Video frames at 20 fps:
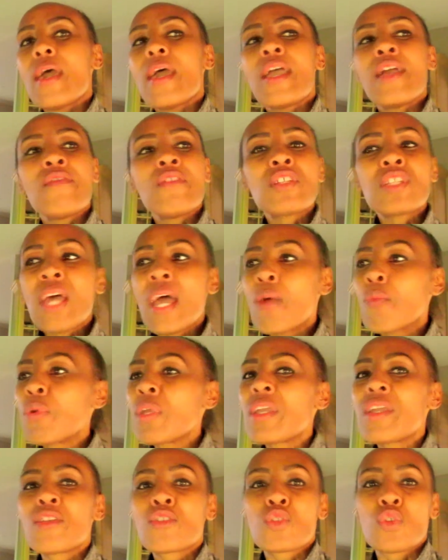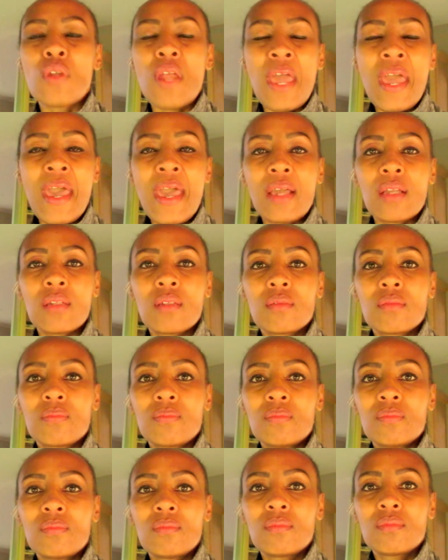Every time we interact
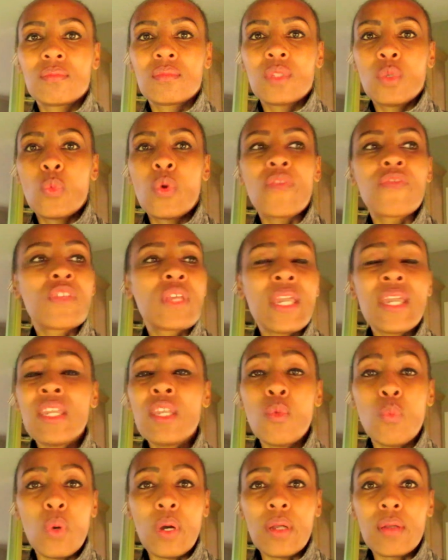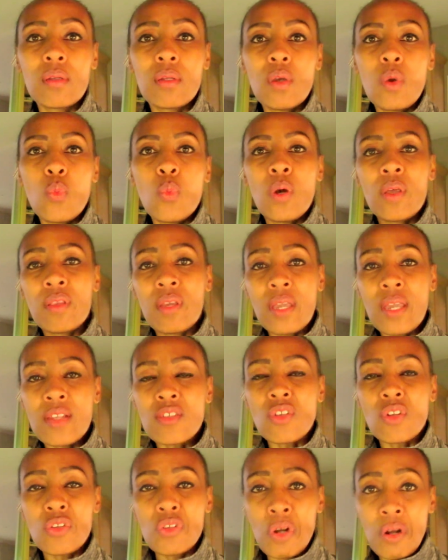with anyone, whether
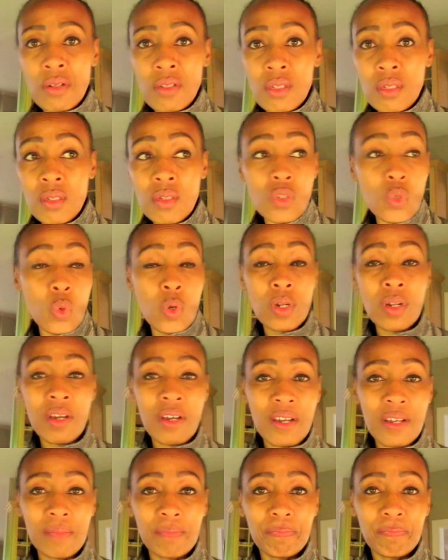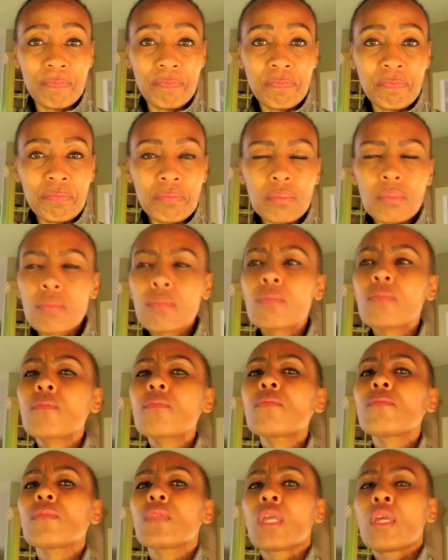it's a narcissist or not,
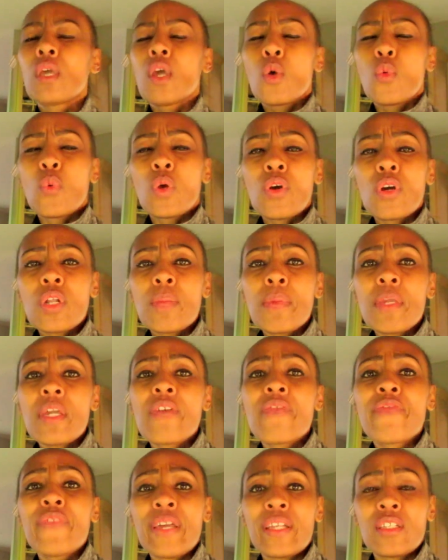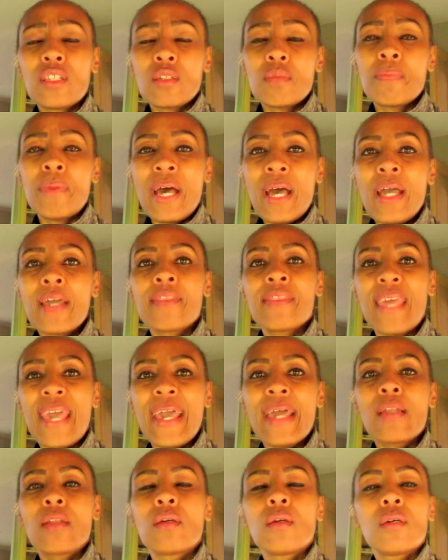we're going to be affected by
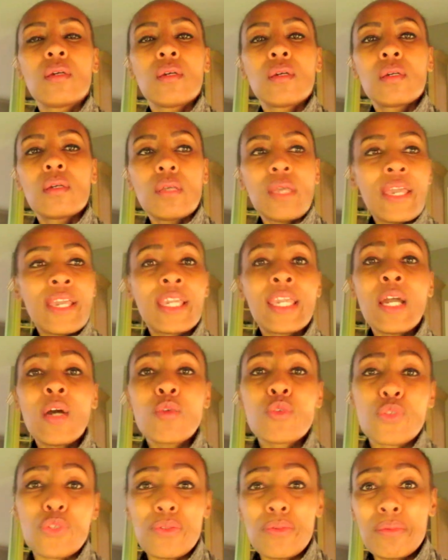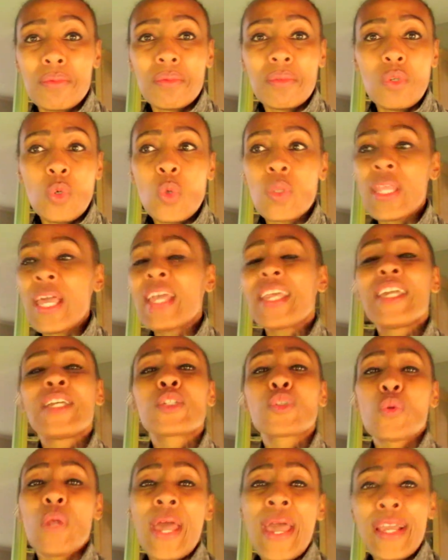that encounter or that
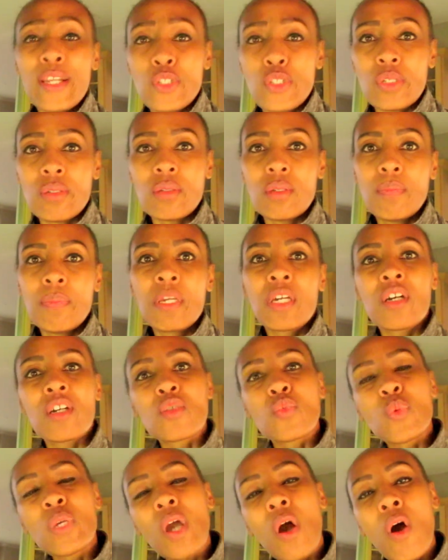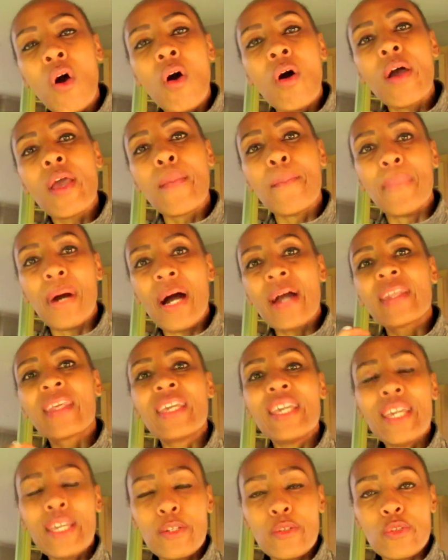interaction because we all embody
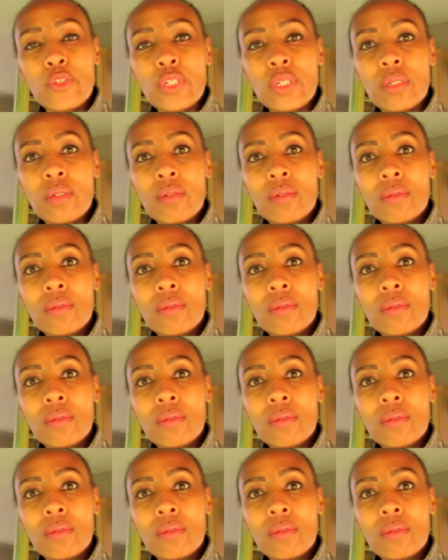energy.